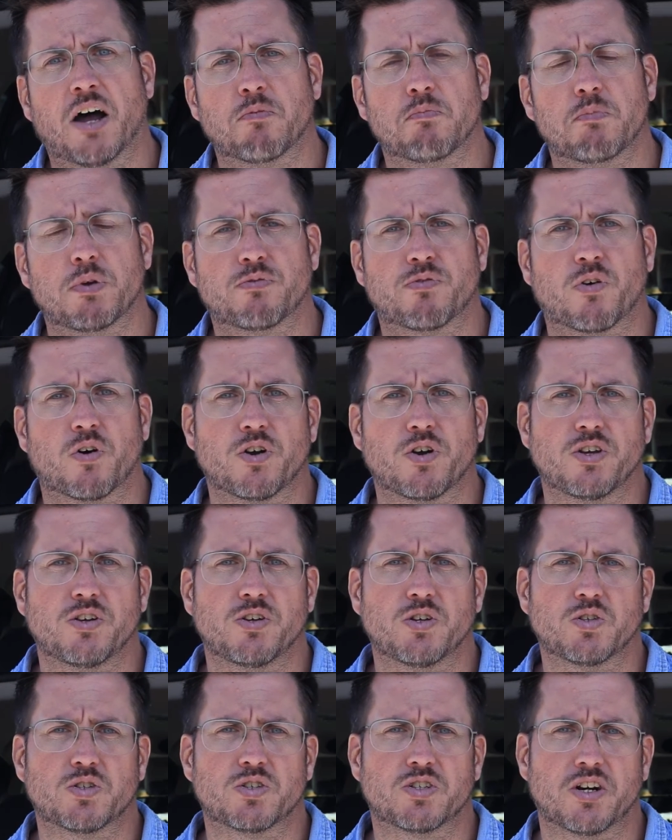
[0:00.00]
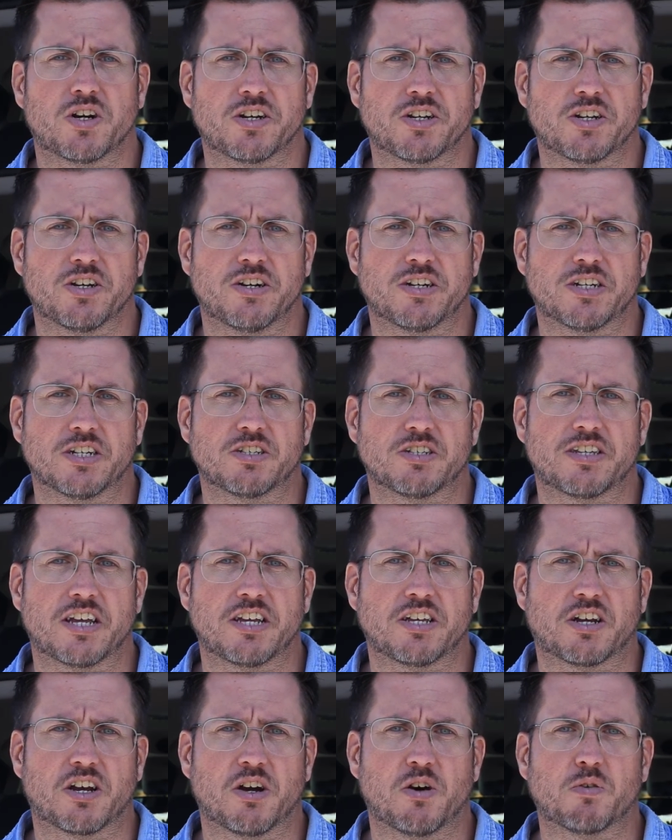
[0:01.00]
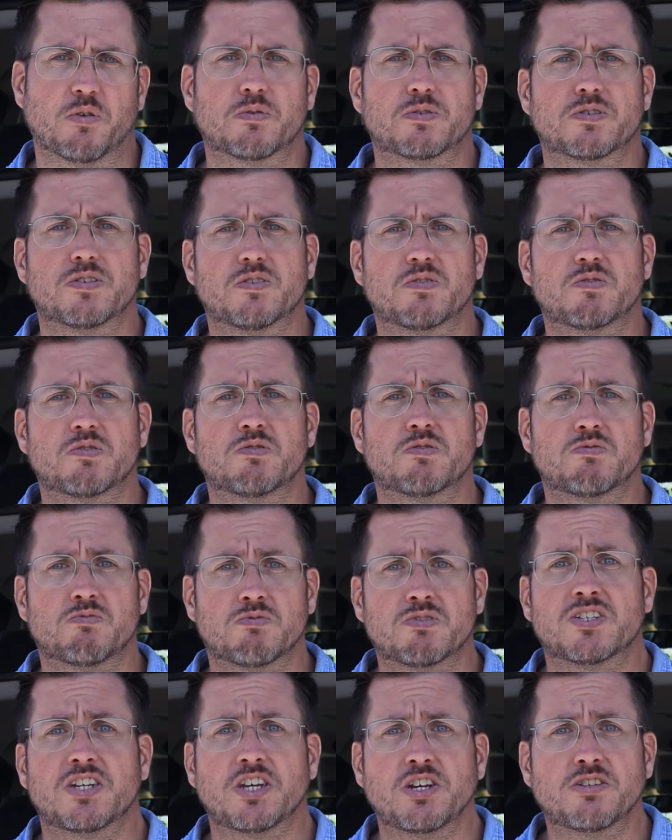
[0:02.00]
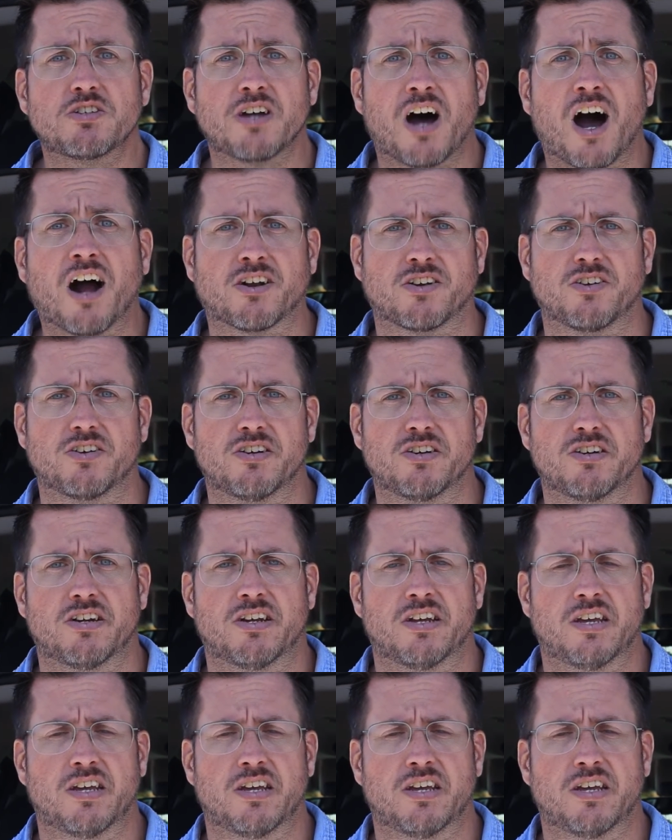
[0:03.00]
before you start doing this, that you go see a doctor.